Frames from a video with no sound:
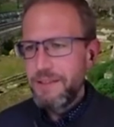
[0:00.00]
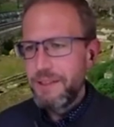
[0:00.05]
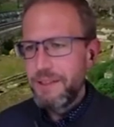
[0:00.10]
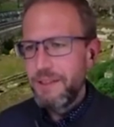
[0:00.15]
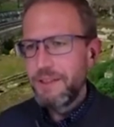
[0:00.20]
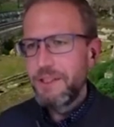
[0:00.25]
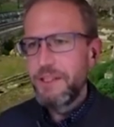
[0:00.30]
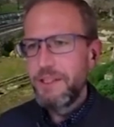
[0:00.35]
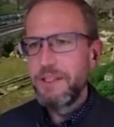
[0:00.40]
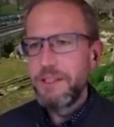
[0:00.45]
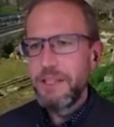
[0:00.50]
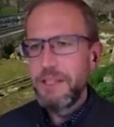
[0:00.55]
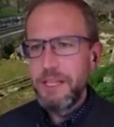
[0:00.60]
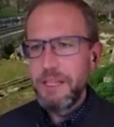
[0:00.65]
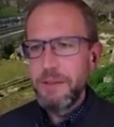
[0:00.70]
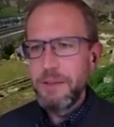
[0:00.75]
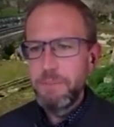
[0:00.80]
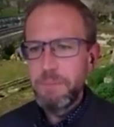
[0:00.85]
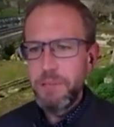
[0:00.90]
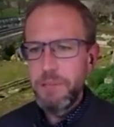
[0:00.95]
It's just
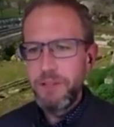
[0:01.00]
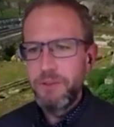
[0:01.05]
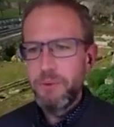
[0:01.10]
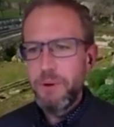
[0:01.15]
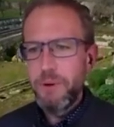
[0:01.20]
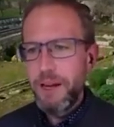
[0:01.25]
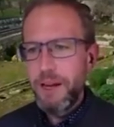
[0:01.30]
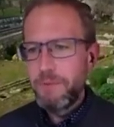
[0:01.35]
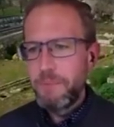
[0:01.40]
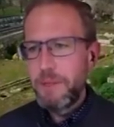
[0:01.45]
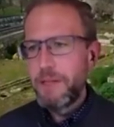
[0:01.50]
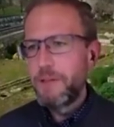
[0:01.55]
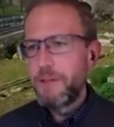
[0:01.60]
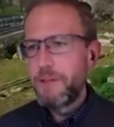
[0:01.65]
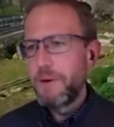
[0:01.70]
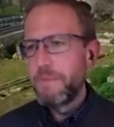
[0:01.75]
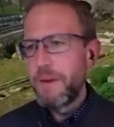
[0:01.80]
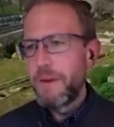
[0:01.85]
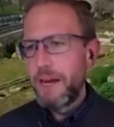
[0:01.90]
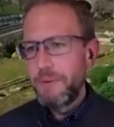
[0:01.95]
the place where I've been
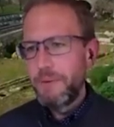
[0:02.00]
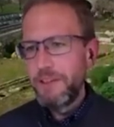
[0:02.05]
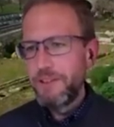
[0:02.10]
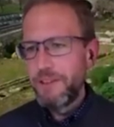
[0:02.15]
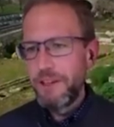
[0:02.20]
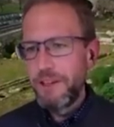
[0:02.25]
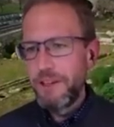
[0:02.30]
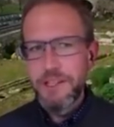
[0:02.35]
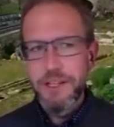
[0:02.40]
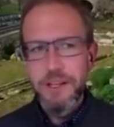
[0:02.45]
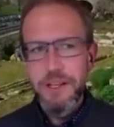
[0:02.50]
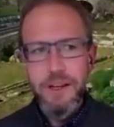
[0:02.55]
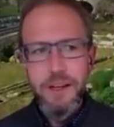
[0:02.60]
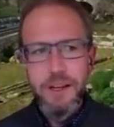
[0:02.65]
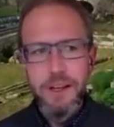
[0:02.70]
doing my research.